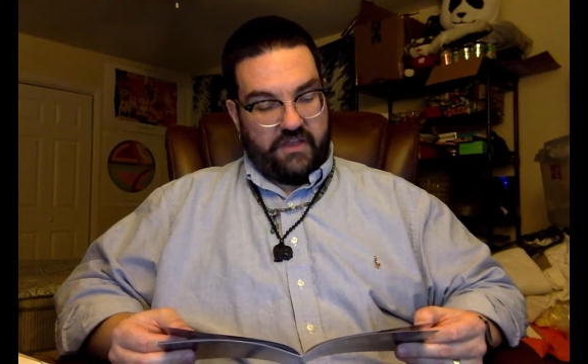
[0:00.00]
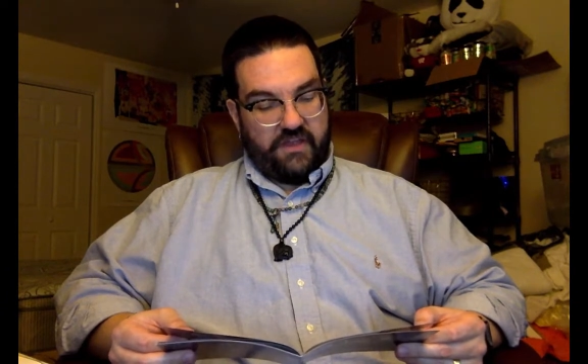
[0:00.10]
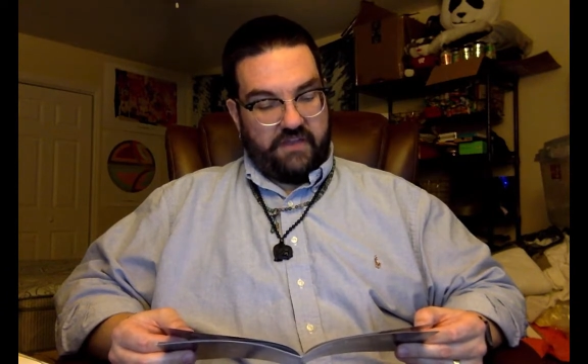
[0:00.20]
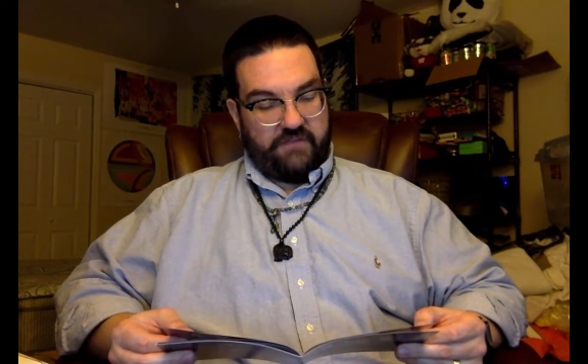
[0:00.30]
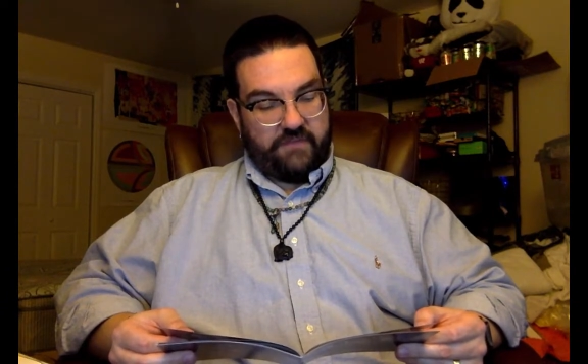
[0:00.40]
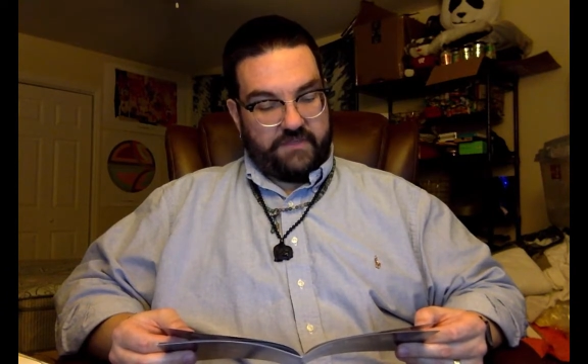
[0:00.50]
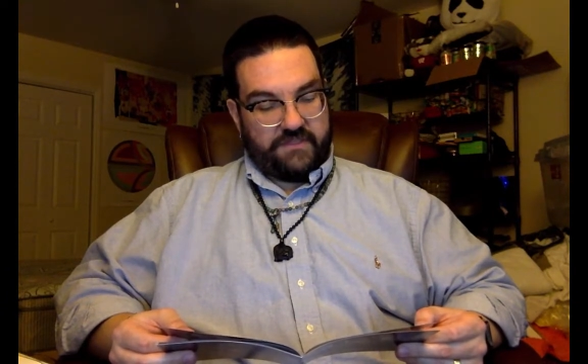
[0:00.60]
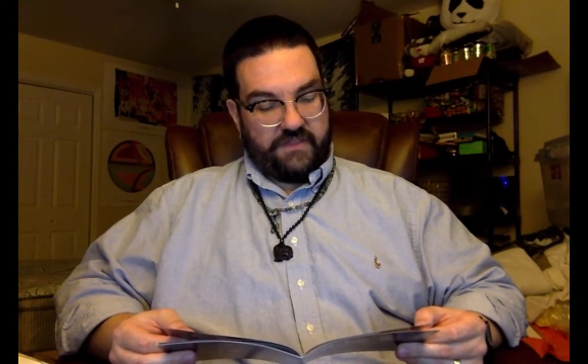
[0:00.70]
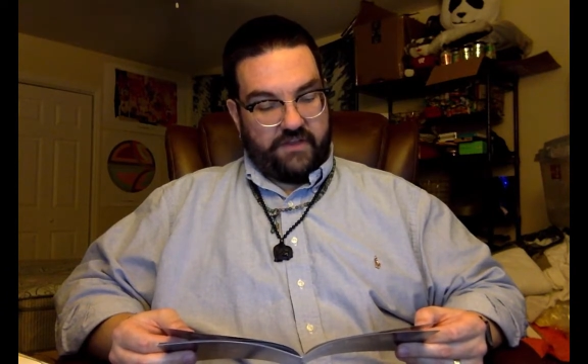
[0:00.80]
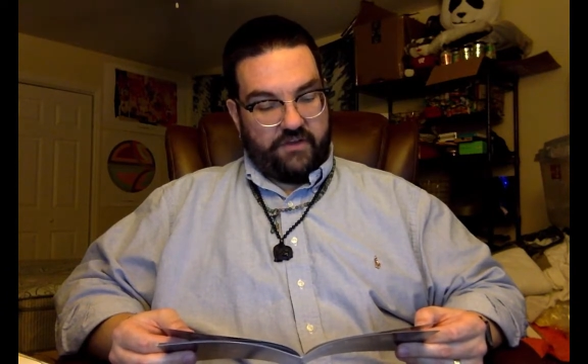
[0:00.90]
and a few months
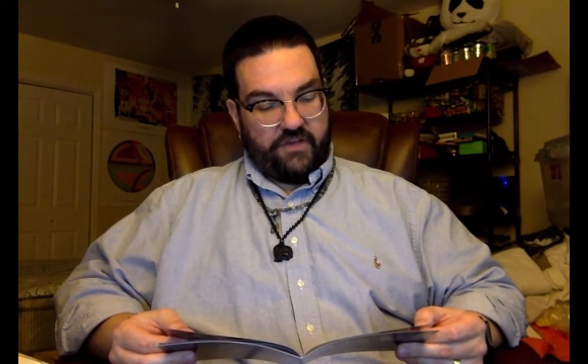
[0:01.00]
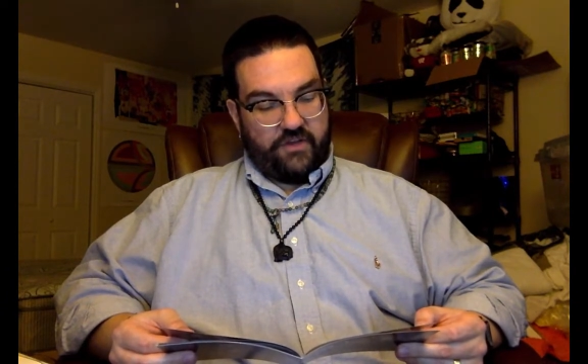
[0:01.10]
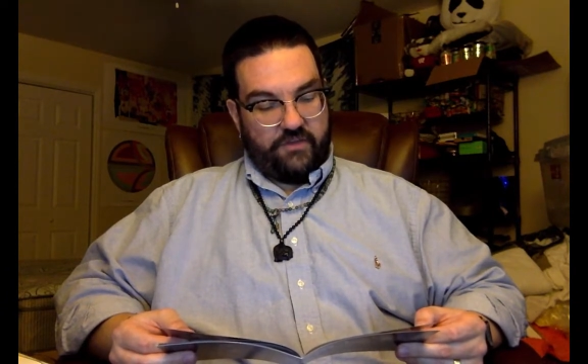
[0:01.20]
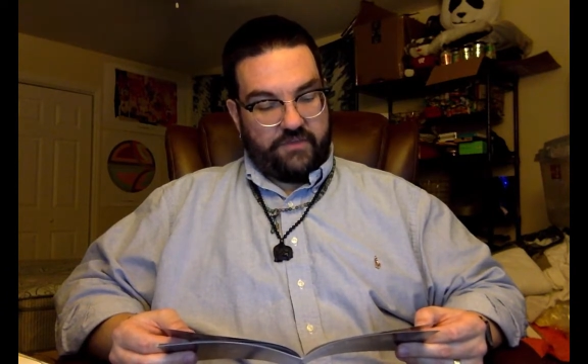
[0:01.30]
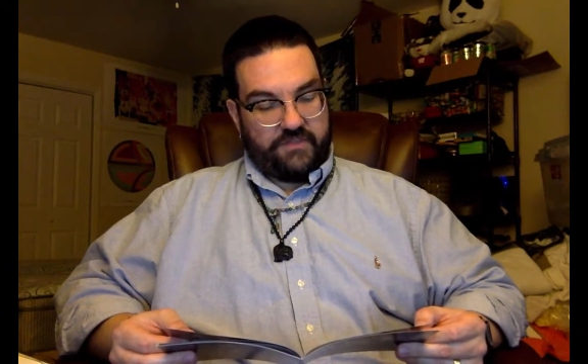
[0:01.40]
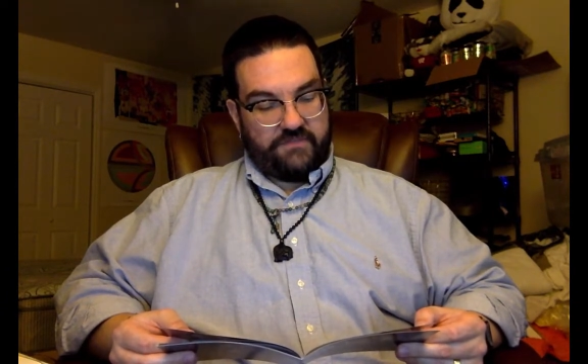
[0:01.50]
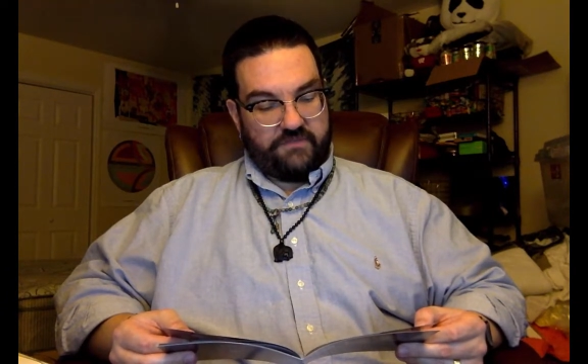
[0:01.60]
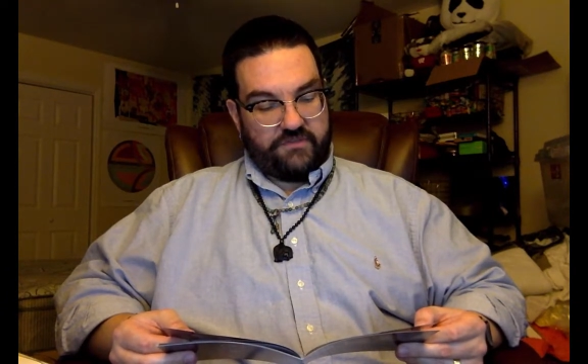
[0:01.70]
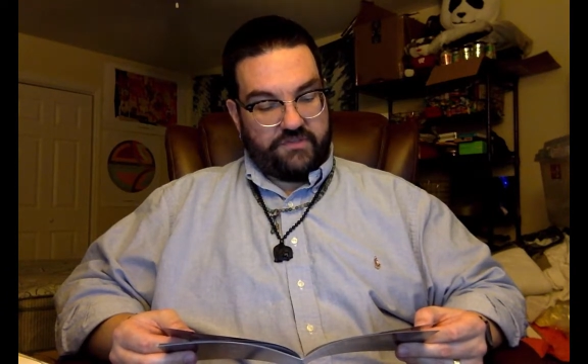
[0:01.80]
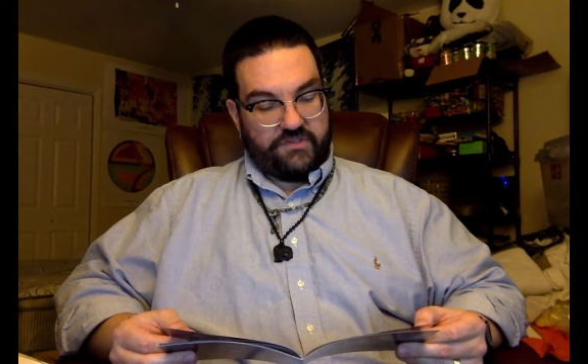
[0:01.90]
later he opened his
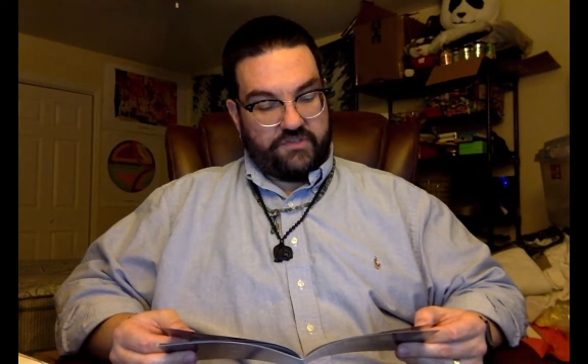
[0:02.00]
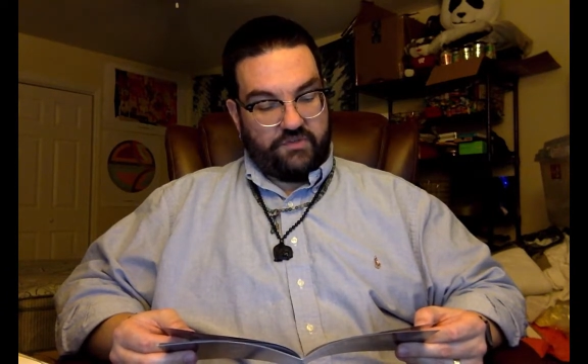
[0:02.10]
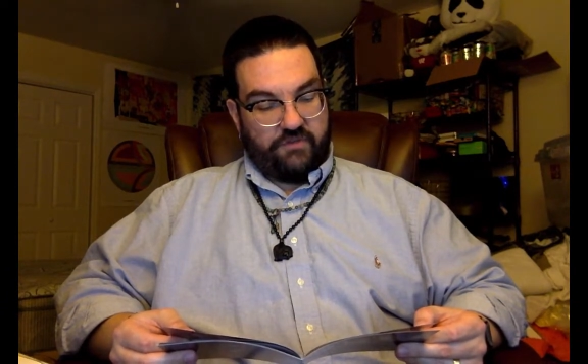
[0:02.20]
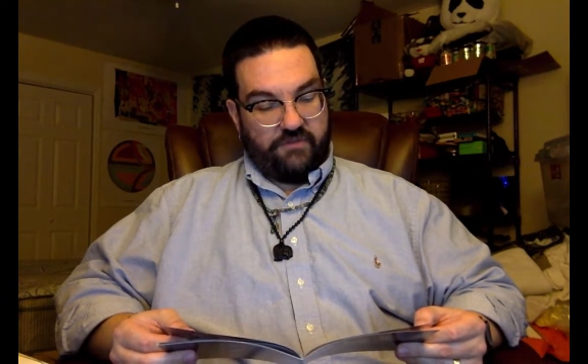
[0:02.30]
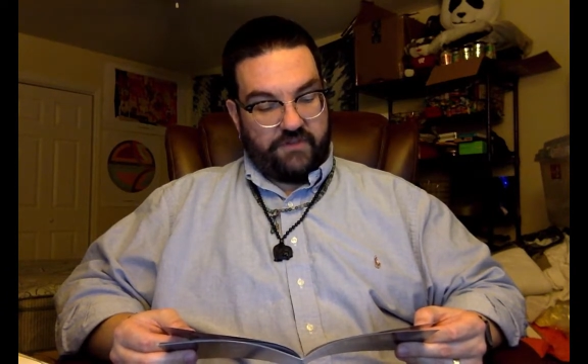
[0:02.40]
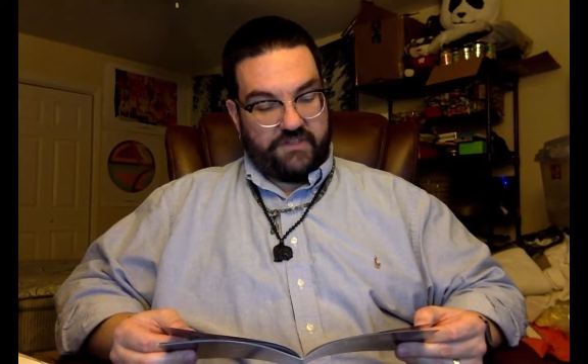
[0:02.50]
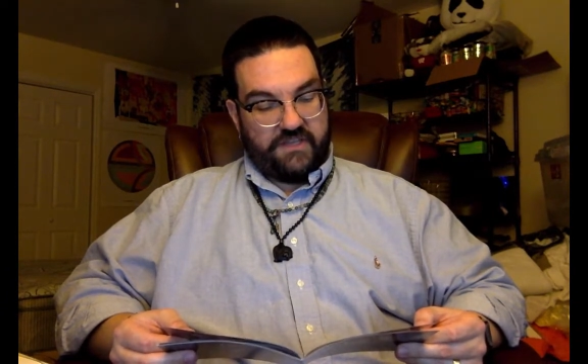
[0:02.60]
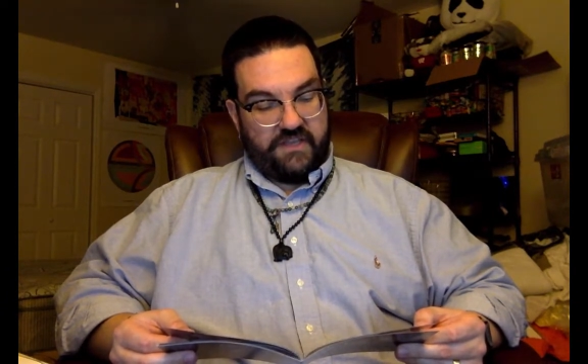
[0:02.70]
first storefront